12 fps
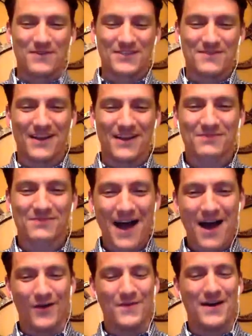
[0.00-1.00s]
a big
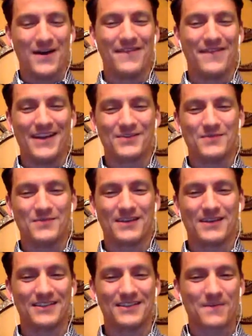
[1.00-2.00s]
smile on my face,
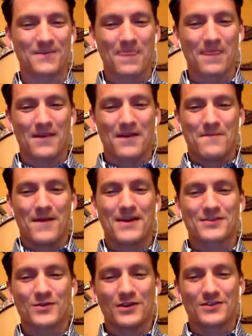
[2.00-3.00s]
because my
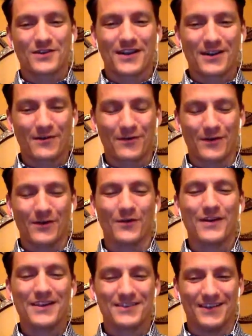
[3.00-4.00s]
students are here for a
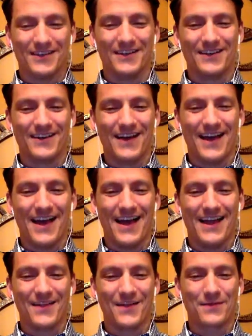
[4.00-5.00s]
reason.
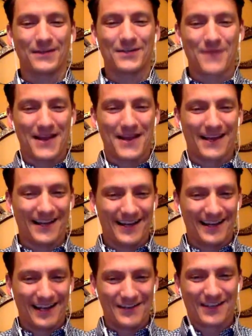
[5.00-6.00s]
And they're participating in
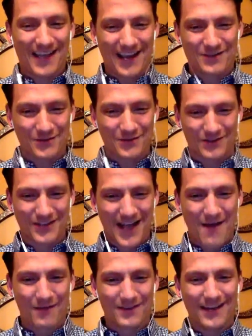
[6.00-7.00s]
an educational
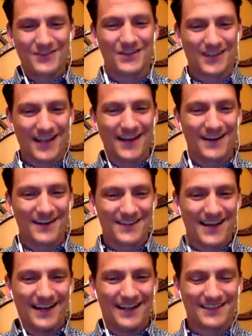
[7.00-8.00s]
chat with educators.
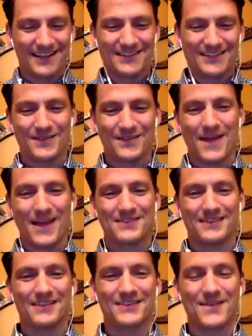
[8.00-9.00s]
And it's
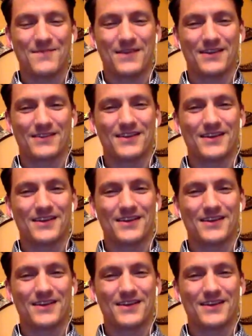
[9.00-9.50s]
amazing to see, because